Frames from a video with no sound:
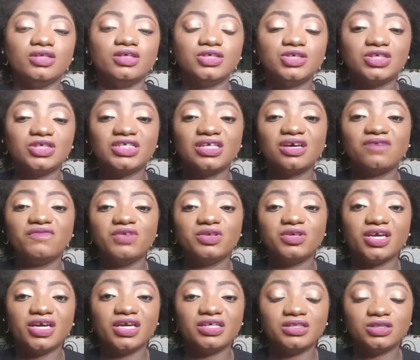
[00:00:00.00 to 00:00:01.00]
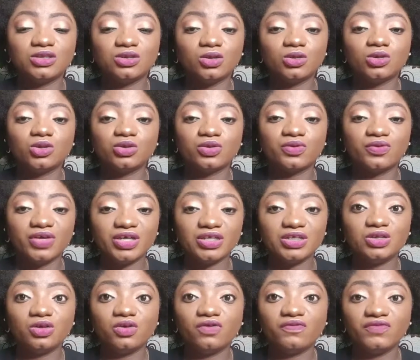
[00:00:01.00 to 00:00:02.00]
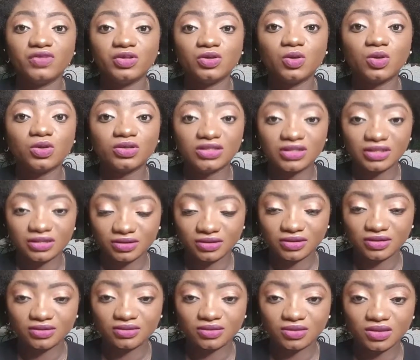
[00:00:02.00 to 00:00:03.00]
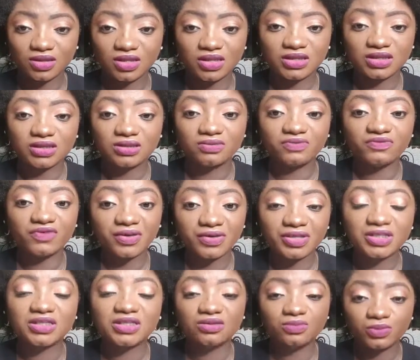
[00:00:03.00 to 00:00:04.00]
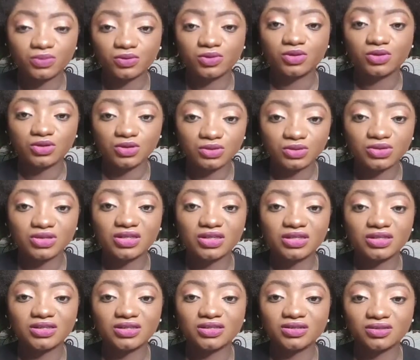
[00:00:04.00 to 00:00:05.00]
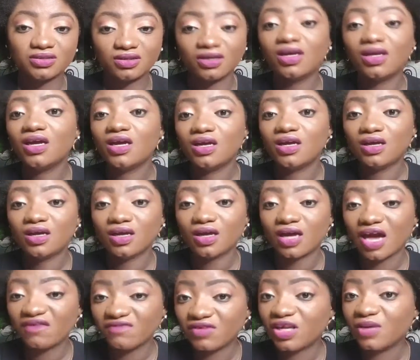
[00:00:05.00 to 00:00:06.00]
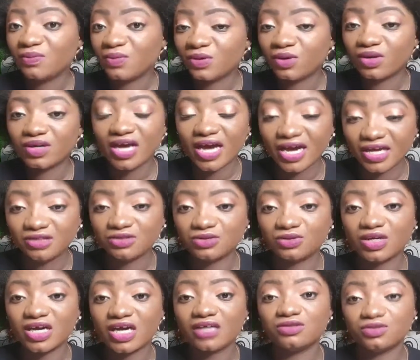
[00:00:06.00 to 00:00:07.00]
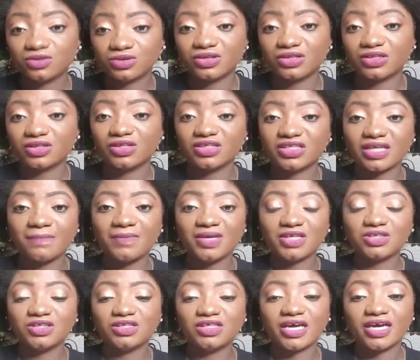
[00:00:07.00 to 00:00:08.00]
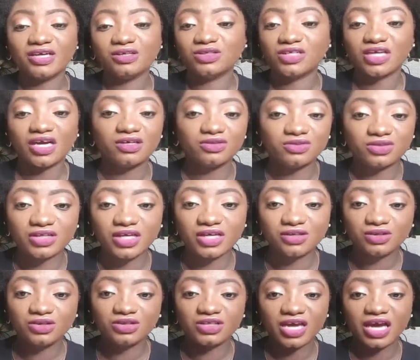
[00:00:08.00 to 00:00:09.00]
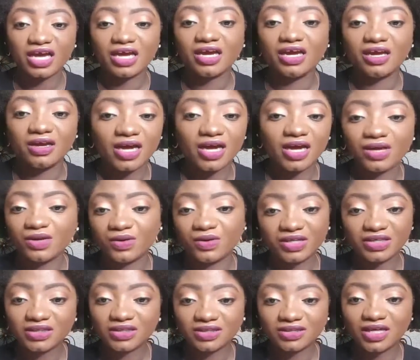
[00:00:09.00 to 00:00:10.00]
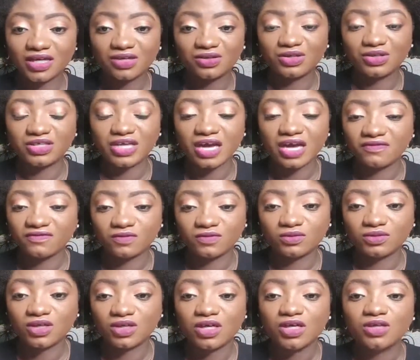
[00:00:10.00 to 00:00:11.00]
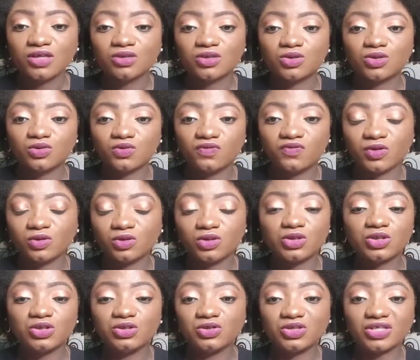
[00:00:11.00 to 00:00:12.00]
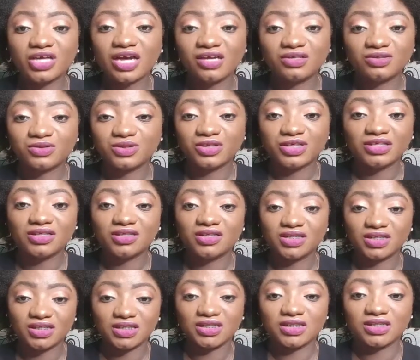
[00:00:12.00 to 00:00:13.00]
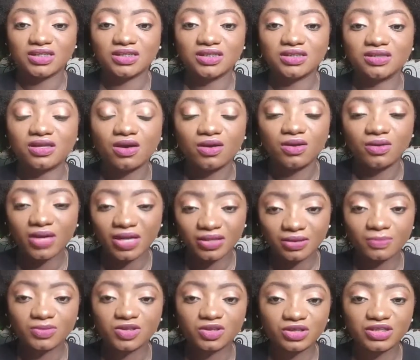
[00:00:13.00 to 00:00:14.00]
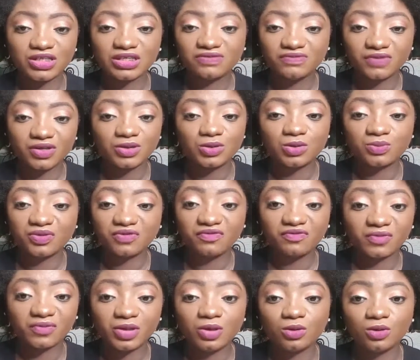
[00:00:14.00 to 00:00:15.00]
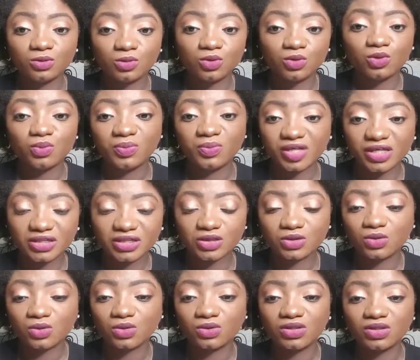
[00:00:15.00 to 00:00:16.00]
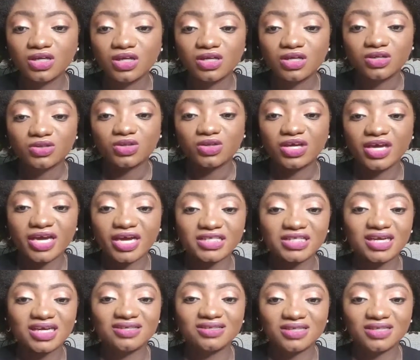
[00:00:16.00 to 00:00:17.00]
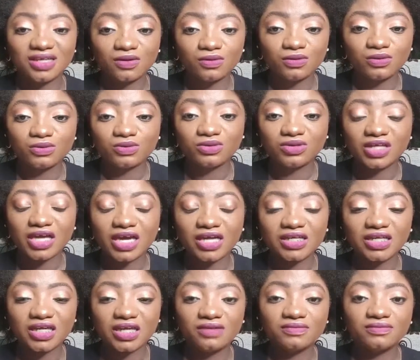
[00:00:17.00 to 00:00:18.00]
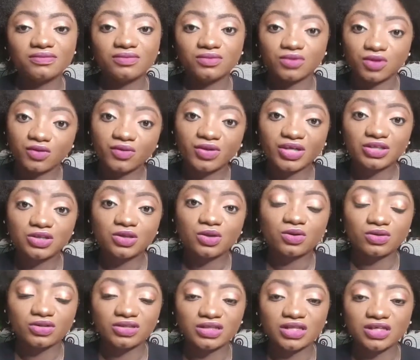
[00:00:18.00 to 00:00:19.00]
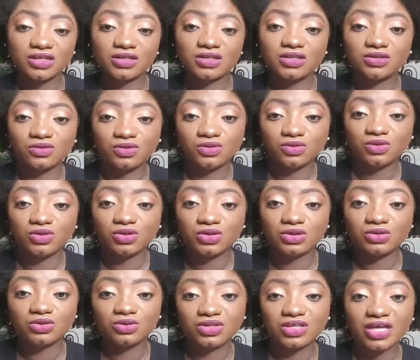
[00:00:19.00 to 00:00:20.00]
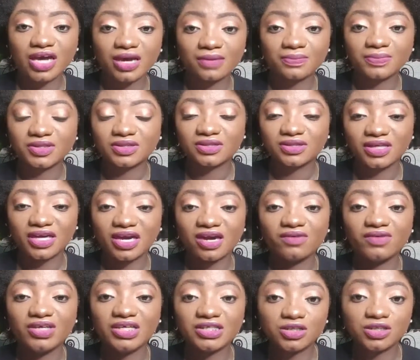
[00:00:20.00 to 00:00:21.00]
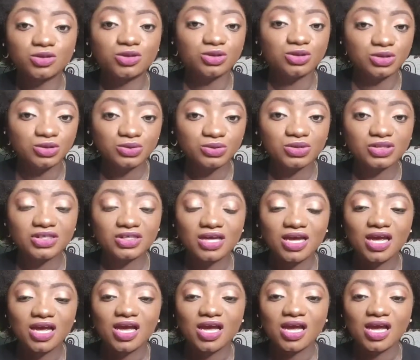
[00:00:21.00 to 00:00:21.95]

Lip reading: InShot and video editor to create your video content. It's very simple to use. It's available on Android, because I mentioned that I use Android. I don't use iOS. I don't use iPhone. So for those who use Android, this is I'm sure it will be free on Google Play Store, so you guys can download and then create your content using those apps. They are easy to use,